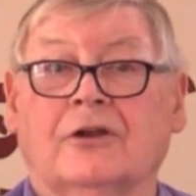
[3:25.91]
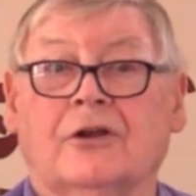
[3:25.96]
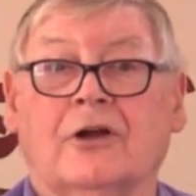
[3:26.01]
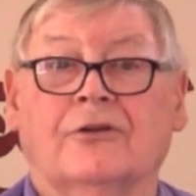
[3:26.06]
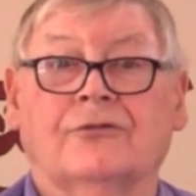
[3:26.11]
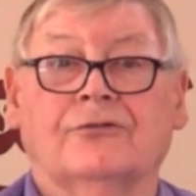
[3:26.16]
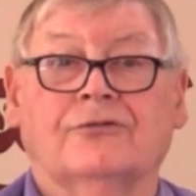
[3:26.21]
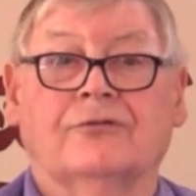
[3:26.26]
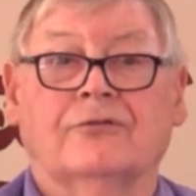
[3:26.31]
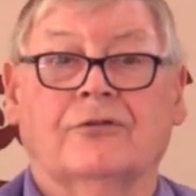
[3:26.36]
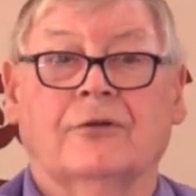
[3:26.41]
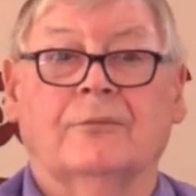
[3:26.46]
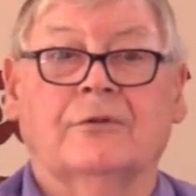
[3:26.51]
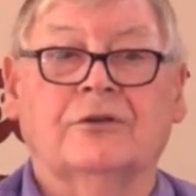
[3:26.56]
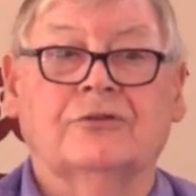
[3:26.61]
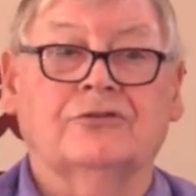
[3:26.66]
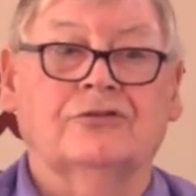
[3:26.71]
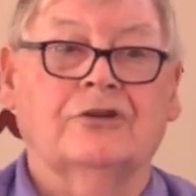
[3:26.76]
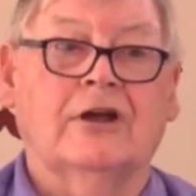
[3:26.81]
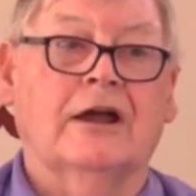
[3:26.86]
The cost of them
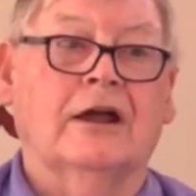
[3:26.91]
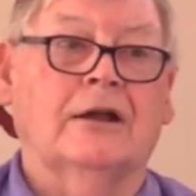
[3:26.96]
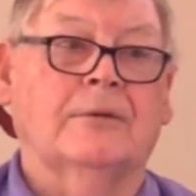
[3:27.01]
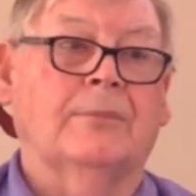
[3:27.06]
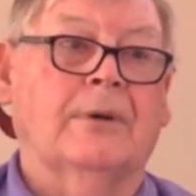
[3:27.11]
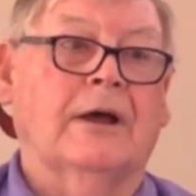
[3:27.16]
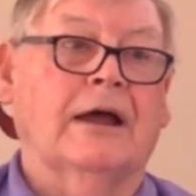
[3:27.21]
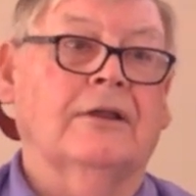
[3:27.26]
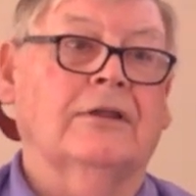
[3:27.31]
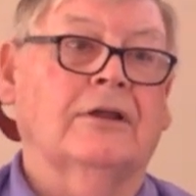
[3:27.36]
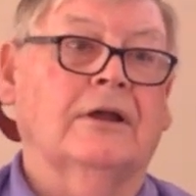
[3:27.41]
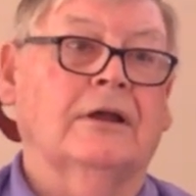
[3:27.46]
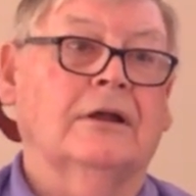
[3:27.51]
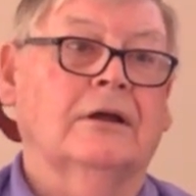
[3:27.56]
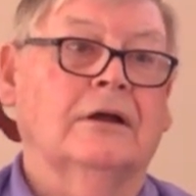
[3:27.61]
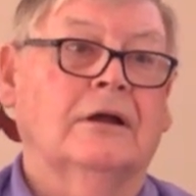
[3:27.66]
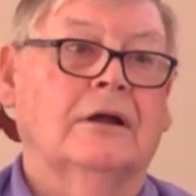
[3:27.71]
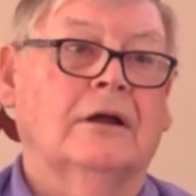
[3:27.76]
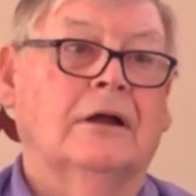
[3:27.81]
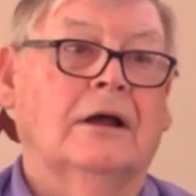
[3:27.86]
is shared by
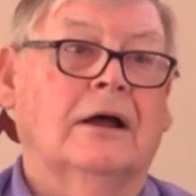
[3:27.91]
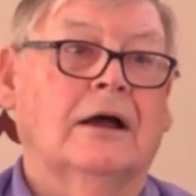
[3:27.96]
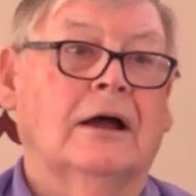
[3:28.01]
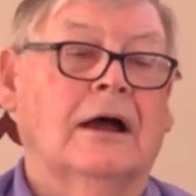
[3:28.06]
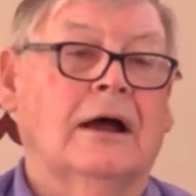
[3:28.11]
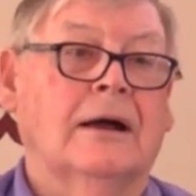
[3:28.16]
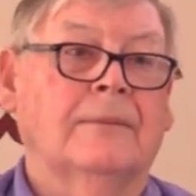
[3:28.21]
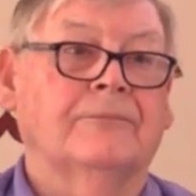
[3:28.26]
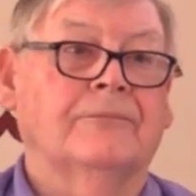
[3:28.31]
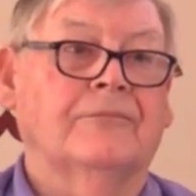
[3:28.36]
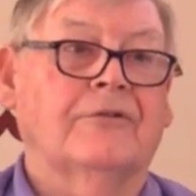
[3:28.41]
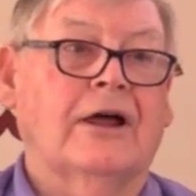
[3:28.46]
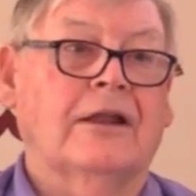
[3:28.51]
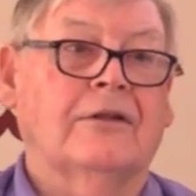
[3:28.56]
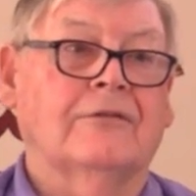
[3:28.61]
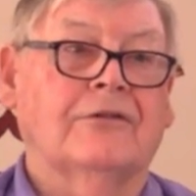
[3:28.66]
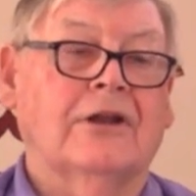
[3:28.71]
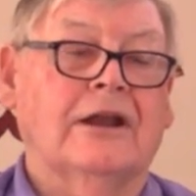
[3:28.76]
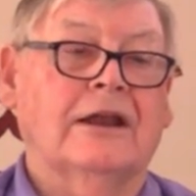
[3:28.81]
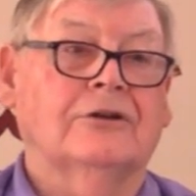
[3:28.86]

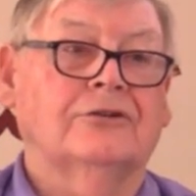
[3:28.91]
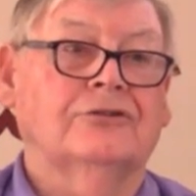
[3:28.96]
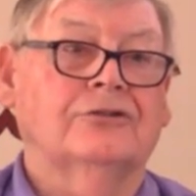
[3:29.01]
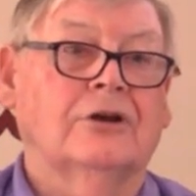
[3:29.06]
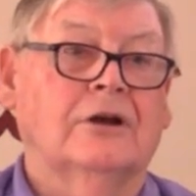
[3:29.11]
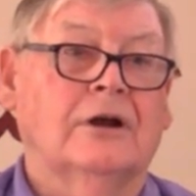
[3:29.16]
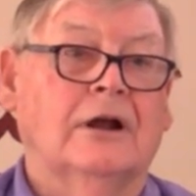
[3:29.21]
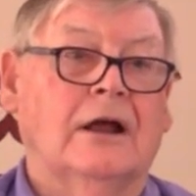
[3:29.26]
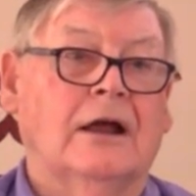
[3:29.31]
the village.